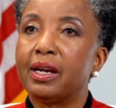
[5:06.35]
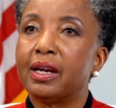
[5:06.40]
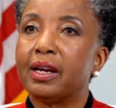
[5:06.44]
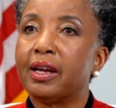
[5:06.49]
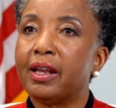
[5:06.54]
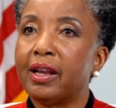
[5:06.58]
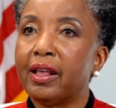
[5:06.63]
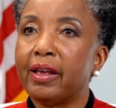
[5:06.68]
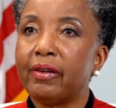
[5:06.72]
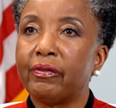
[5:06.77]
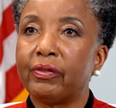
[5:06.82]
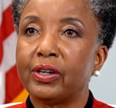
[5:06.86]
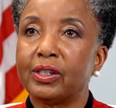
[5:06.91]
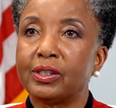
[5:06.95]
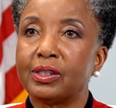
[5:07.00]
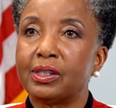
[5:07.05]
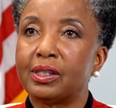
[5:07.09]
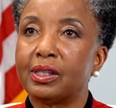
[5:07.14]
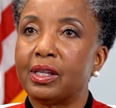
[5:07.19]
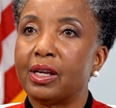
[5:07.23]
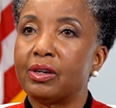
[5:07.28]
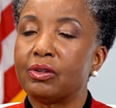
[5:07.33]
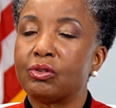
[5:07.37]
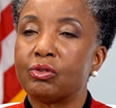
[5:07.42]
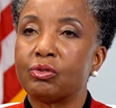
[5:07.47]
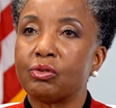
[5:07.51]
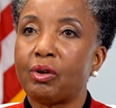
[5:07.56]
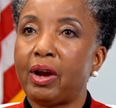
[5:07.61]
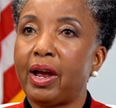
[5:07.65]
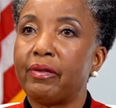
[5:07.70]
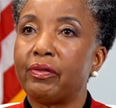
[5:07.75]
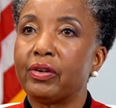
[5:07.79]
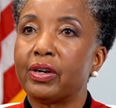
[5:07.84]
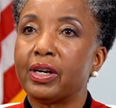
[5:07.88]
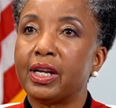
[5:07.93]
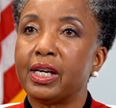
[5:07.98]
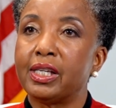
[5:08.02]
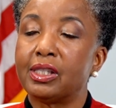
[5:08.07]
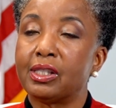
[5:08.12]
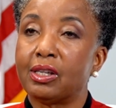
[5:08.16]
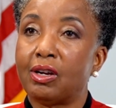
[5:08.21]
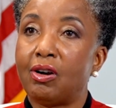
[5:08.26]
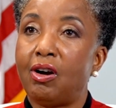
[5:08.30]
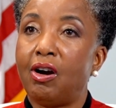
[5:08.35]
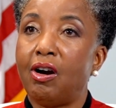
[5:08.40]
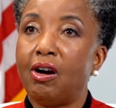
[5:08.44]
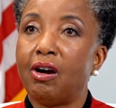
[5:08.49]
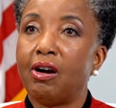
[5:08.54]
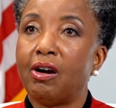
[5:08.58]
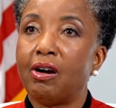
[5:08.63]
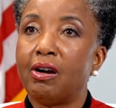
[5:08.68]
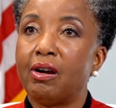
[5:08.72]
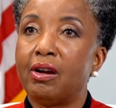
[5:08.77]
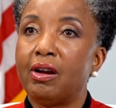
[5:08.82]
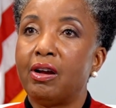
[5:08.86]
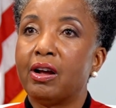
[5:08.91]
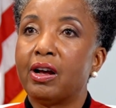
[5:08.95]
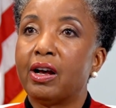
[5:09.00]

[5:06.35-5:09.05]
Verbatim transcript: Any of us that drive a nice car